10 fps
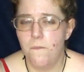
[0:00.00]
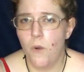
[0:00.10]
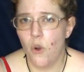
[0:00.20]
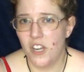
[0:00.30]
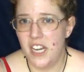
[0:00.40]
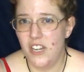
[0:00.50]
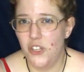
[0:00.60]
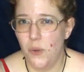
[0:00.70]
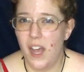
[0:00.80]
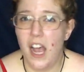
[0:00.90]
$40
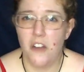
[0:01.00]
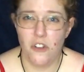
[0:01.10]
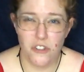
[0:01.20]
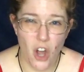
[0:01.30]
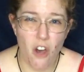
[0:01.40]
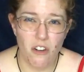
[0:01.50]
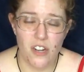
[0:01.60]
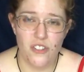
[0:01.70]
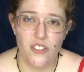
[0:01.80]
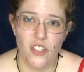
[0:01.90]
to
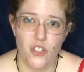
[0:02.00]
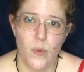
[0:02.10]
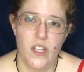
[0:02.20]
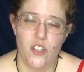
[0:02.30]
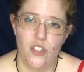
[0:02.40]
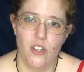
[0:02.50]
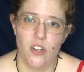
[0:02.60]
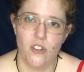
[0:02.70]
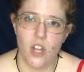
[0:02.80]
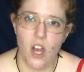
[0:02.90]
$100 just to register
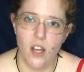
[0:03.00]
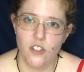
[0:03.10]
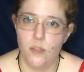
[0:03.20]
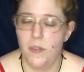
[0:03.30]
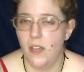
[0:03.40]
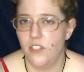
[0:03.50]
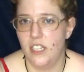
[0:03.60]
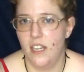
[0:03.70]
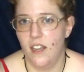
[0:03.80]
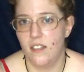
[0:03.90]
your dog to be able
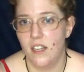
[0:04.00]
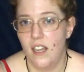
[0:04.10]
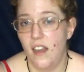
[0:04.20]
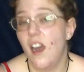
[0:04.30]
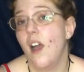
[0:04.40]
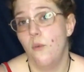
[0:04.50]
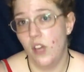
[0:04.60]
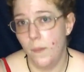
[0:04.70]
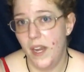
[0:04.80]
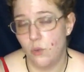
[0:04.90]
to get? And I
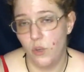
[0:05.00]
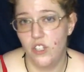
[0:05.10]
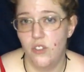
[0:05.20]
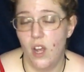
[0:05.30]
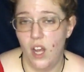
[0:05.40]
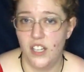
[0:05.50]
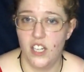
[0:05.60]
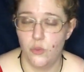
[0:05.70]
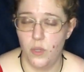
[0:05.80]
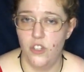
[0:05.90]
will admit, when a lot of
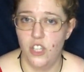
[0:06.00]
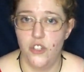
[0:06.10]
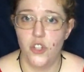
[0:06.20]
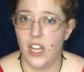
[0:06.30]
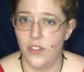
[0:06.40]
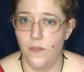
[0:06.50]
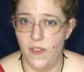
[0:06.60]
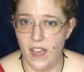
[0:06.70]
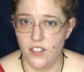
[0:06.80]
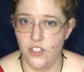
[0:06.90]
times when you do it, you get the
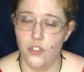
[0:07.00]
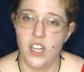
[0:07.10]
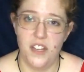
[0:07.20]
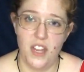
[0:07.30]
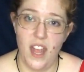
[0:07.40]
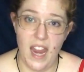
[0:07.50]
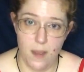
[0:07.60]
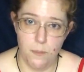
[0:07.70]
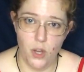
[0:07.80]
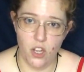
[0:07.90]
vest, you get the
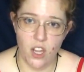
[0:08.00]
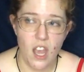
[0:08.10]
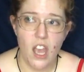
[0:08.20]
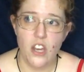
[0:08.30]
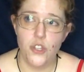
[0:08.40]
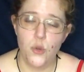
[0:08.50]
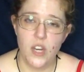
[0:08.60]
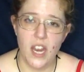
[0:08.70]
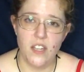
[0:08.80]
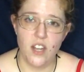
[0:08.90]
handbook, you
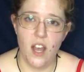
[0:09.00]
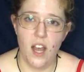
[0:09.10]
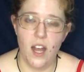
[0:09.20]
get